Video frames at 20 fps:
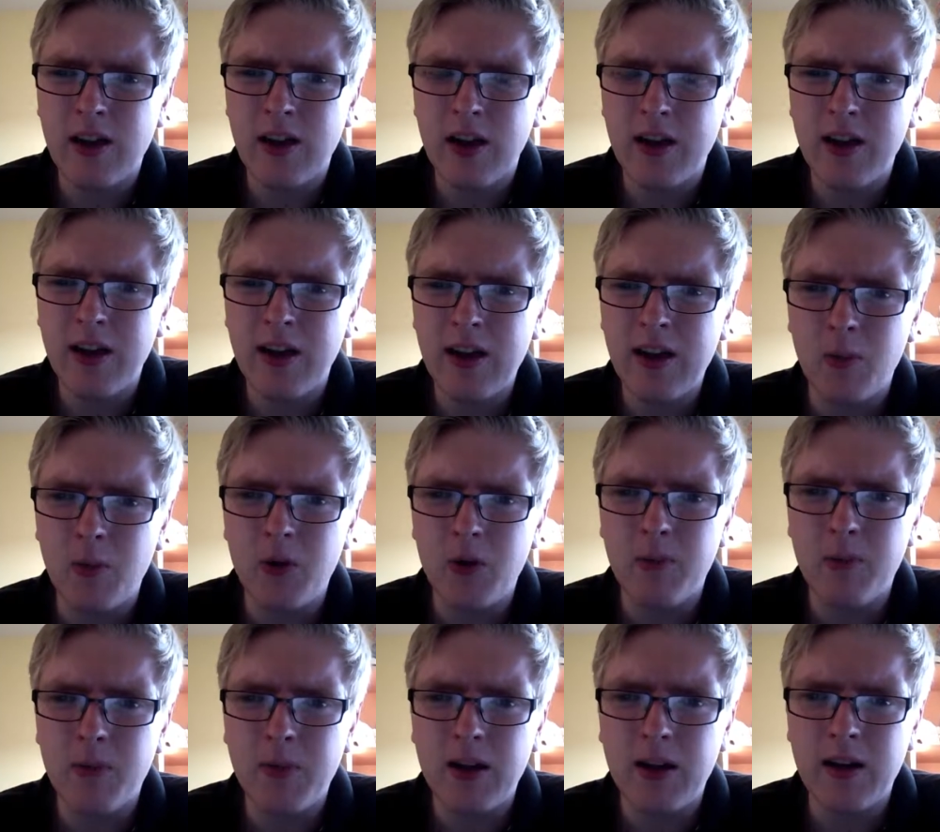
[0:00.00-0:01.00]
I think it would
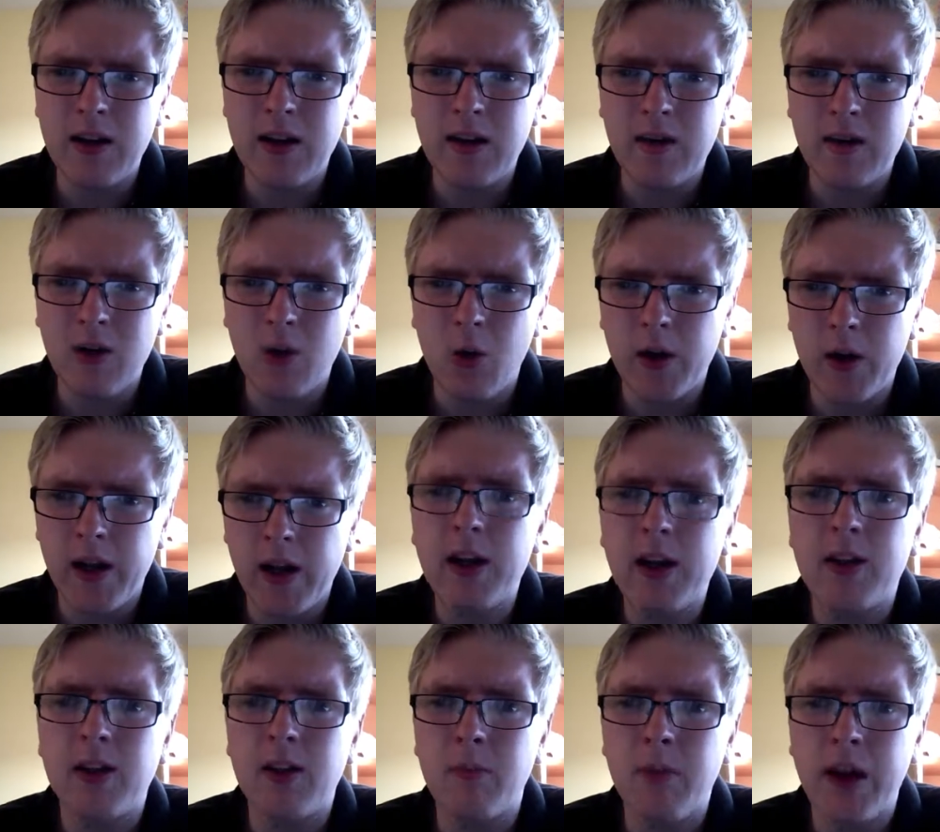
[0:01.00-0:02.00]
be okay
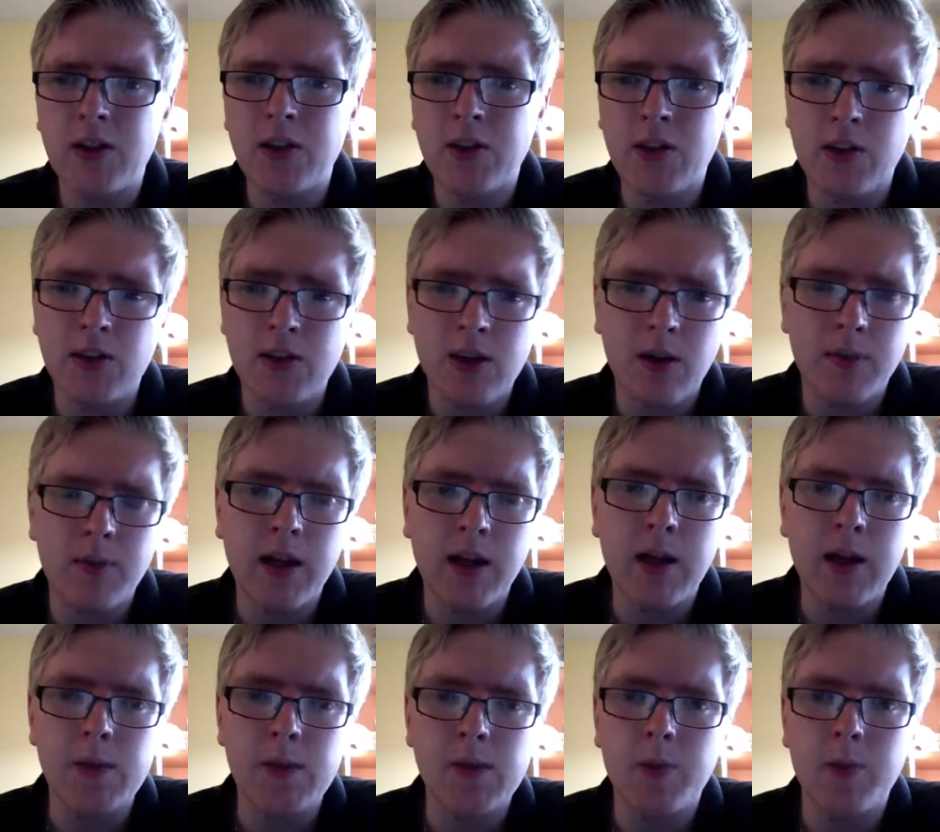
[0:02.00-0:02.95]
to mention some names,